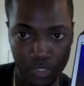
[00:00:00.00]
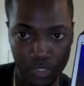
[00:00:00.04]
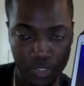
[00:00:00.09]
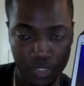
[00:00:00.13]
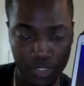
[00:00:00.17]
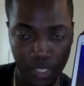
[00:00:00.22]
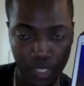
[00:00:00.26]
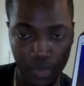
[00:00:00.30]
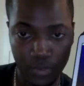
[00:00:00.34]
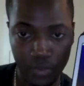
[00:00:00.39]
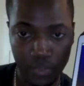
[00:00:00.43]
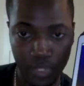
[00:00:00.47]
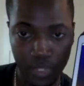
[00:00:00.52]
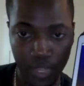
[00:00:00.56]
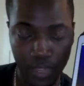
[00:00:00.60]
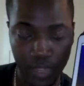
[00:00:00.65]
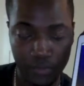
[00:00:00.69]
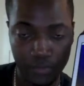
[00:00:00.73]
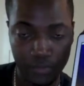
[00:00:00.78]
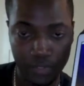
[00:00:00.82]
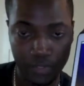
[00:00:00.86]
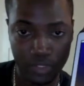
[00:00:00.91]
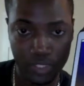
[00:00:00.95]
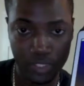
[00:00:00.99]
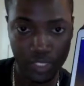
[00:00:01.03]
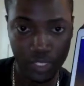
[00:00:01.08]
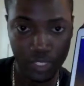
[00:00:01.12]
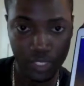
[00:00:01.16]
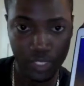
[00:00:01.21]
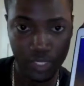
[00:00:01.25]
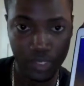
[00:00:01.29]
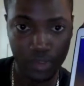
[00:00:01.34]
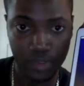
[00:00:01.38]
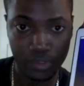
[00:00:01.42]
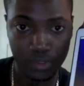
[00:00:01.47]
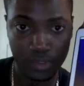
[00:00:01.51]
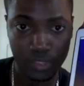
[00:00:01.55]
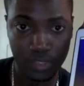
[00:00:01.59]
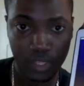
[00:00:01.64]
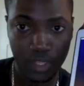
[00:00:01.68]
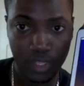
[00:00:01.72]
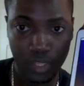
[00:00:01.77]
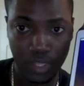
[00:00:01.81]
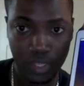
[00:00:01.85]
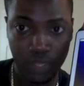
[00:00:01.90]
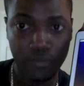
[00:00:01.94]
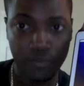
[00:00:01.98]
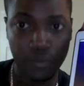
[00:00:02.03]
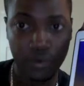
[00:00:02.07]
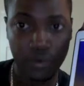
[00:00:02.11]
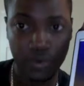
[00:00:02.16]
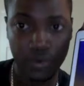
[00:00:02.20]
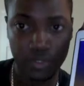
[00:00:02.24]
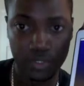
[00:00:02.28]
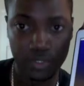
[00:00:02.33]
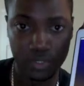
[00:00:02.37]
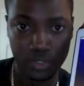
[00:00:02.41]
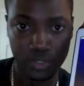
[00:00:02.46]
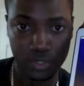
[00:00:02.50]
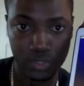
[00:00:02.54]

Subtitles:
I would have to take it out if I were to